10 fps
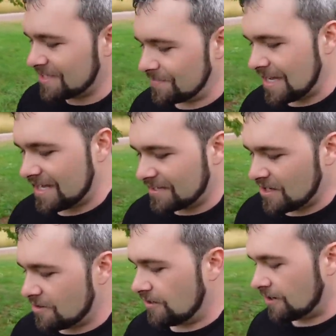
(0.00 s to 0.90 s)
was something I clicked
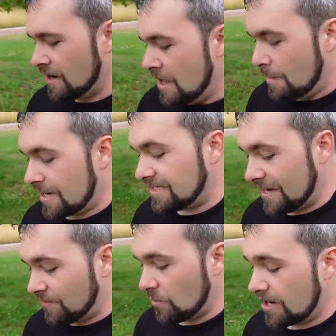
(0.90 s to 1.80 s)
on earlier, but I
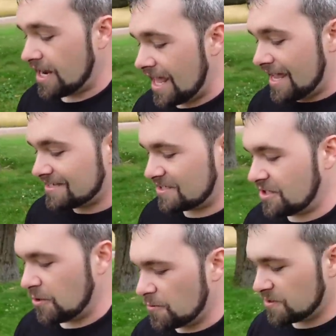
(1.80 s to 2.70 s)
definitely want an S
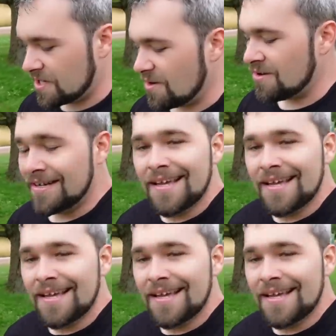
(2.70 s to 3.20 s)
too, so,